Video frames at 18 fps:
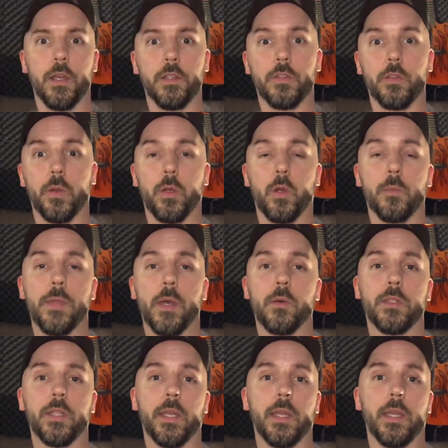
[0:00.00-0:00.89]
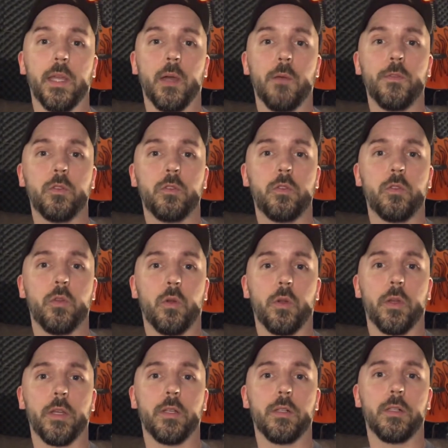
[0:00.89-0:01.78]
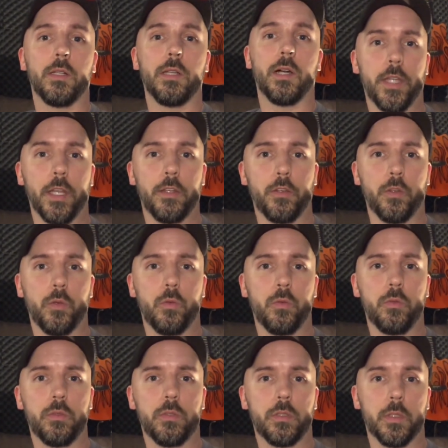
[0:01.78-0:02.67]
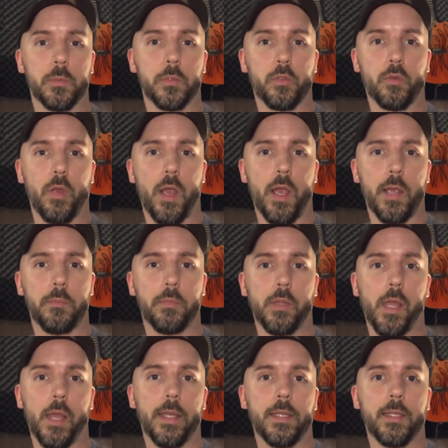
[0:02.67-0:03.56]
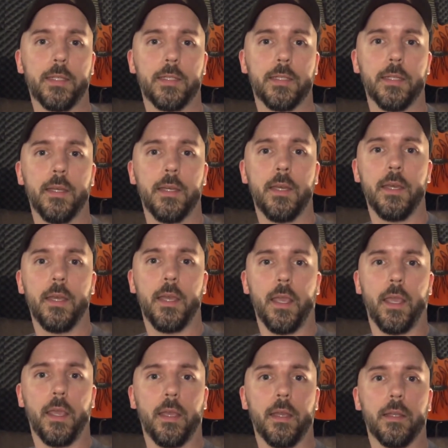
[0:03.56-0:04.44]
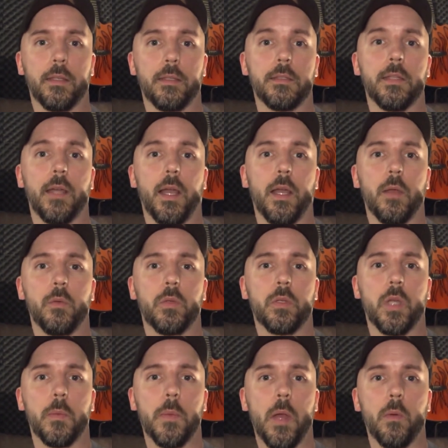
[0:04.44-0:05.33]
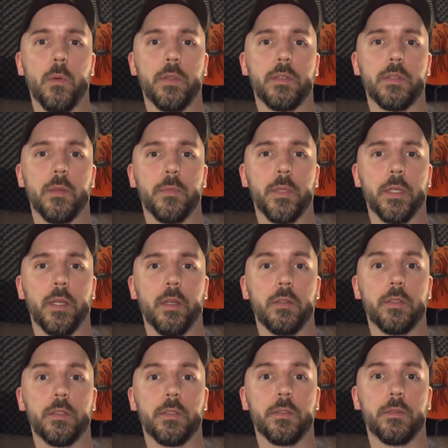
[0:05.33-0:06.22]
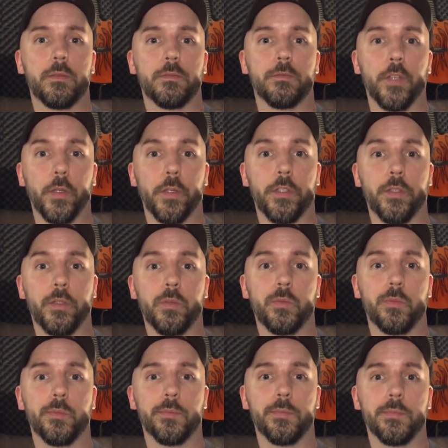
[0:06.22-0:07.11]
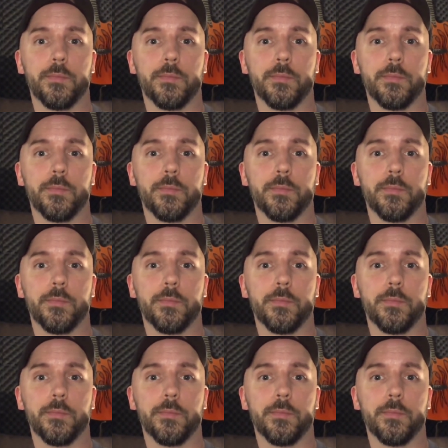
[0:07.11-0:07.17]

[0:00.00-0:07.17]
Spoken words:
So I hope that was a helpful tutorial. Stay tuned, subscribe, like, and I will come out with something else very soon.